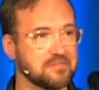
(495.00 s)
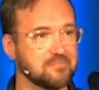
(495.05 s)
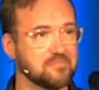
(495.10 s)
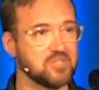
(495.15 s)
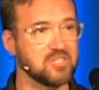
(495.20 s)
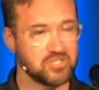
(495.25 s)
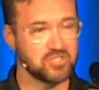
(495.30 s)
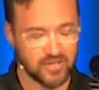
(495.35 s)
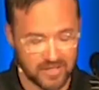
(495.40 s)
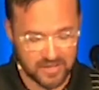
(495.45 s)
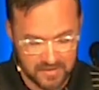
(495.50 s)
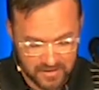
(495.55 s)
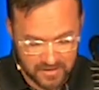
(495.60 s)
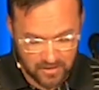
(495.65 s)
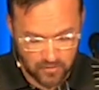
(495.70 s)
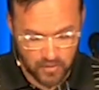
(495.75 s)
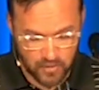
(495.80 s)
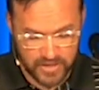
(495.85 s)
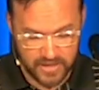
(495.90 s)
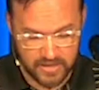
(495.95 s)
He's trying to get
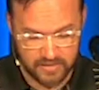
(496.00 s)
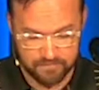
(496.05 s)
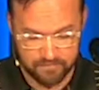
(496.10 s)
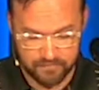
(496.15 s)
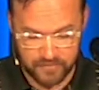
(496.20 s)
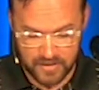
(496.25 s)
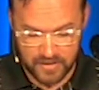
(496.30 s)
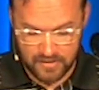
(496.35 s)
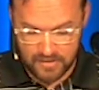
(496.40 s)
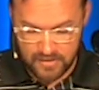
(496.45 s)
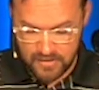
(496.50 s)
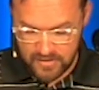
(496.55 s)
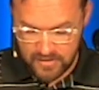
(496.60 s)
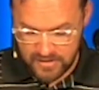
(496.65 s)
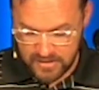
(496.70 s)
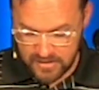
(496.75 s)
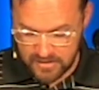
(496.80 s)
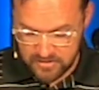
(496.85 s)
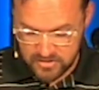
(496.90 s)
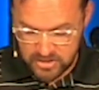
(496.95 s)
away.
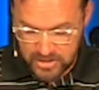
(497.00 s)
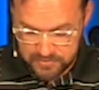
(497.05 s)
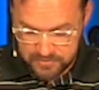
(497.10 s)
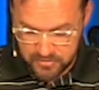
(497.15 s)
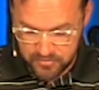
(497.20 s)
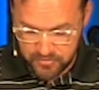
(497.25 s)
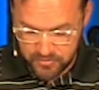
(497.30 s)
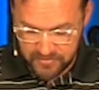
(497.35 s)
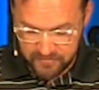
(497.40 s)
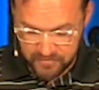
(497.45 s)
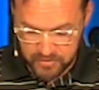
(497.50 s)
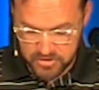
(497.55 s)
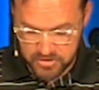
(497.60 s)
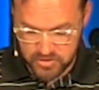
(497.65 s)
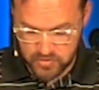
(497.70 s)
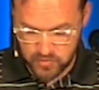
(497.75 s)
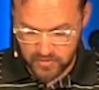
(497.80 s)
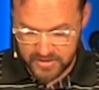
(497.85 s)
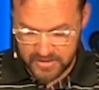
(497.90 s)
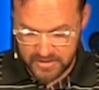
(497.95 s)
In chapter 3, verse
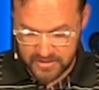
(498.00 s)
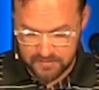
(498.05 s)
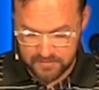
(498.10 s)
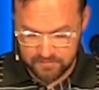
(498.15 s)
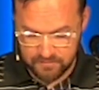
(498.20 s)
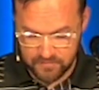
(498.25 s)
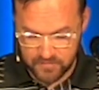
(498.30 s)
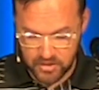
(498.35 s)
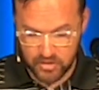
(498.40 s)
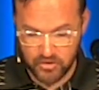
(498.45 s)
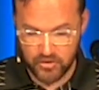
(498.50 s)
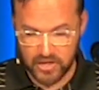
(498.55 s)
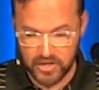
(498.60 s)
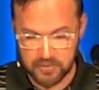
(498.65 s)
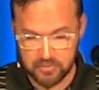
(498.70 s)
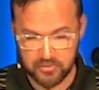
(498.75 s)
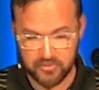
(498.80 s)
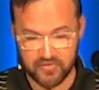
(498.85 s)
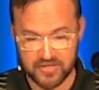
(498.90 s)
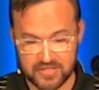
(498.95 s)
20, the
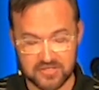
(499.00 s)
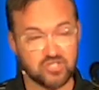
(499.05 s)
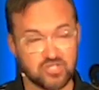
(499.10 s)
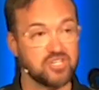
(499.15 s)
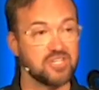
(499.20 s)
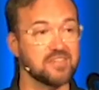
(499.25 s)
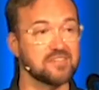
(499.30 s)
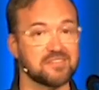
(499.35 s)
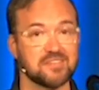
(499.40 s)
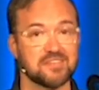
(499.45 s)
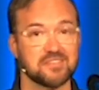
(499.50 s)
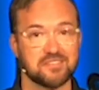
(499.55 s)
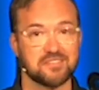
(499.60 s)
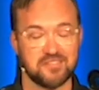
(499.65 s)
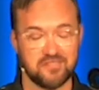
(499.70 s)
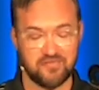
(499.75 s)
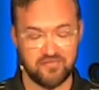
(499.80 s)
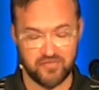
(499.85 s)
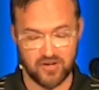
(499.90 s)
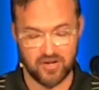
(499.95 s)
crowd prevents Jesus
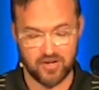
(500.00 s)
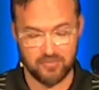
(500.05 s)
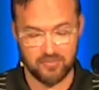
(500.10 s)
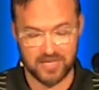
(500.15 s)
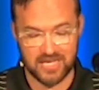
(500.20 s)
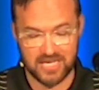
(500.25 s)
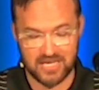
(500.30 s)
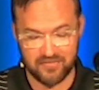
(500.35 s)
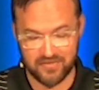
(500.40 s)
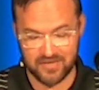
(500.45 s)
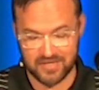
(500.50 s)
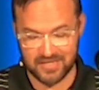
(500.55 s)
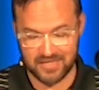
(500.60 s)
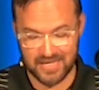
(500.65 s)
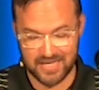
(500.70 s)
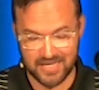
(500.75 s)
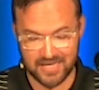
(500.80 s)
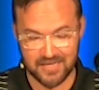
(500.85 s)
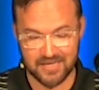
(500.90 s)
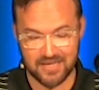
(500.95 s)
from even
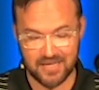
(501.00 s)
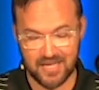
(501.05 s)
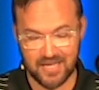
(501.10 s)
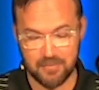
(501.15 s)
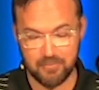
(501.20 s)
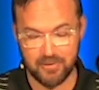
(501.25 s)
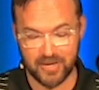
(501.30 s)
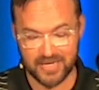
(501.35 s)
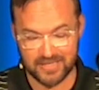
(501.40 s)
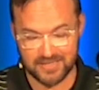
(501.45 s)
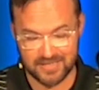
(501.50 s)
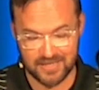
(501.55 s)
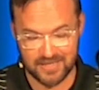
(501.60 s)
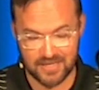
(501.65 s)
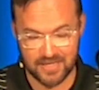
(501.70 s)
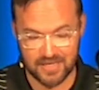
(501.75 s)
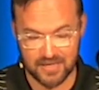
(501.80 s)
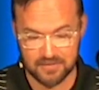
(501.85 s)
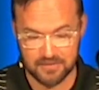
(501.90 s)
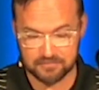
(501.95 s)
getting a bite to
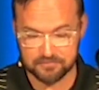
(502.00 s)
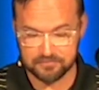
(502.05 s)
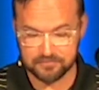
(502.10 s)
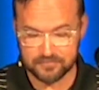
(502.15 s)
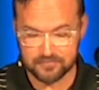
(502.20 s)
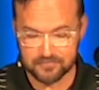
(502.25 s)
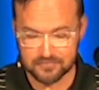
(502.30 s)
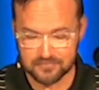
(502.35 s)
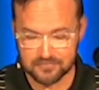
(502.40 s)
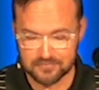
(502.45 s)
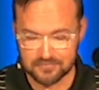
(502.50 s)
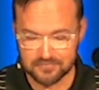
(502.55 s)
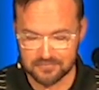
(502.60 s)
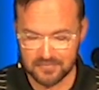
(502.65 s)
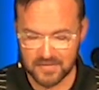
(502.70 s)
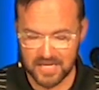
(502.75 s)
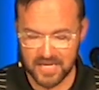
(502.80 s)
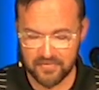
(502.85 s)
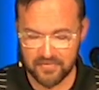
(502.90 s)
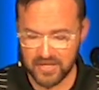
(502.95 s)
eat.
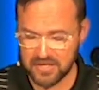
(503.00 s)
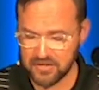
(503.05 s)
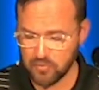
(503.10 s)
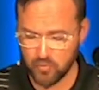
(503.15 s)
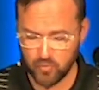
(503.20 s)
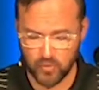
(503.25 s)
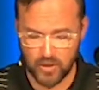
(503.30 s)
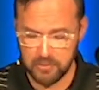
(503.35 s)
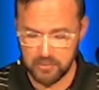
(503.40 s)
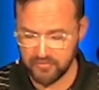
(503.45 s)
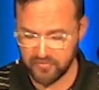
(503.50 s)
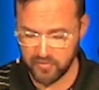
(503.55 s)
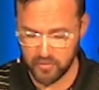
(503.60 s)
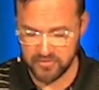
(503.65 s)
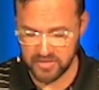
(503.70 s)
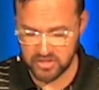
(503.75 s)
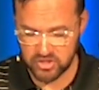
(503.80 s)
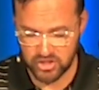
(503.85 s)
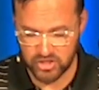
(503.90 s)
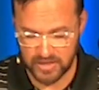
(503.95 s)
And then right before
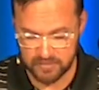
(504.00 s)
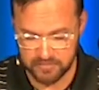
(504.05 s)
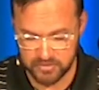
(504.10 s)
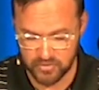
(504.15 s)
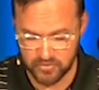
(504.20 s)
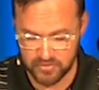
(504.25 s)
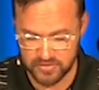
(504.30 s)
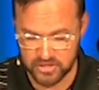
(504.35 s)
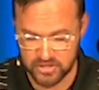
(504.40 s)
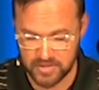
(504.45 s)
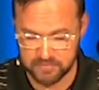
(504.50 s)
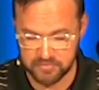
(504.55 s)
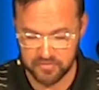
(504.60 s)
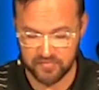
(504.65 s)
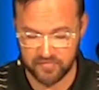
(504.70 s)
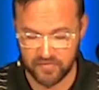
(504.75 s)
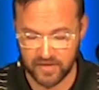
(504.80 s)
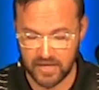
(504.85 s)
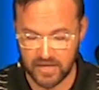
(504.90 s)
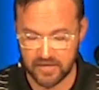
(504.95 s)
this chapter, in chapter
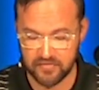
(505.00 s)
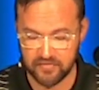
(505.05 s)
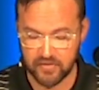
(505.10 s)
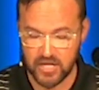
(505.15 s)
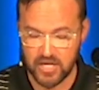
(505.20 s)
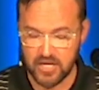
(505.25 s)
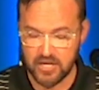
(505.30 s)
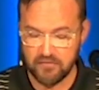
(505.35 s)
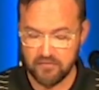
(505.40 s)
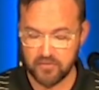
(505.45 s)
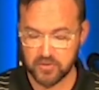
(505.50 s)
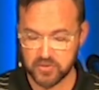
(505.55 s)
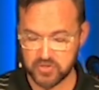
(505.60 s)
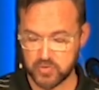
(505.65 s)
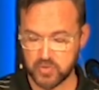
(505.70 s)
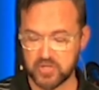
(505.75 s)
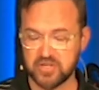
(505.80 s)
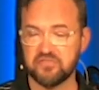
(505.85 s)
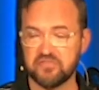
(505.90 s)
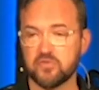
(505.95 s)
5, verse
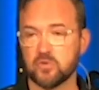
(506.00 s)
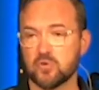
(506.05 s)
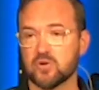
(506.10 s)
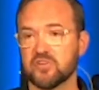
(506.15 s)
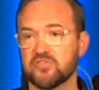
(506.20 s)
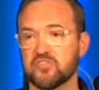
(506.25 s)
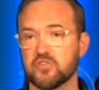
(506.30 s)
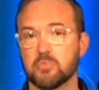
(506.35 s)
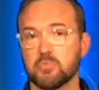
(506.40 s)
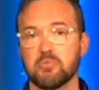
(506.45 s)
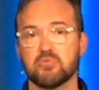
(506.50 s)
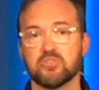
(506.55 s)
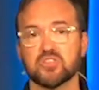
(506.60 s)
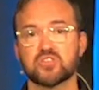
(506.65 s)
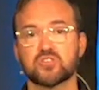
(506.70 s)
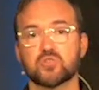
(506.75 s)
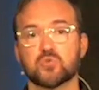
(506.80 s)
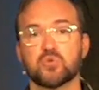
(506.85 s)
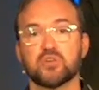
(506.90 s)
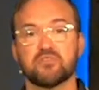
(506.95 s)
24, if you remember the
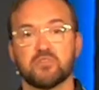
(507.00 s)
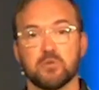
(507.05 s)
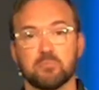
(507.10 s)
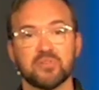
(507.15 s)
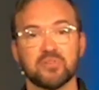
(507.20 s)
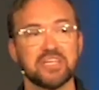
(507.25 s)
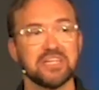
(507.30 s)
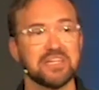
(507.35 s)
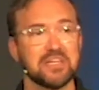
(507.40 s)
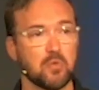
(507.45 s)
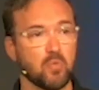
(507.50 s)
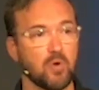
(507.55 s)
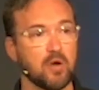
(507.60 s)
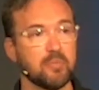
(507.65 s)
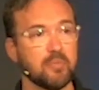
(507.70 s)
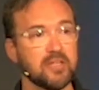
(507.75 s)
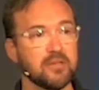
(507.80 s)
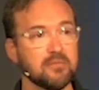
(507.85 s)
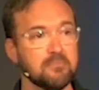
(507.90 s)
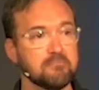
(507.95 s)
story of the bleeding
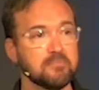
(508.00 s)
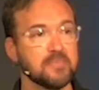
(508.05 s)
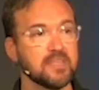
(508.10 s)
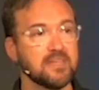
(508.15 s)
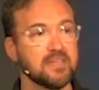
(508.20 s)
woman,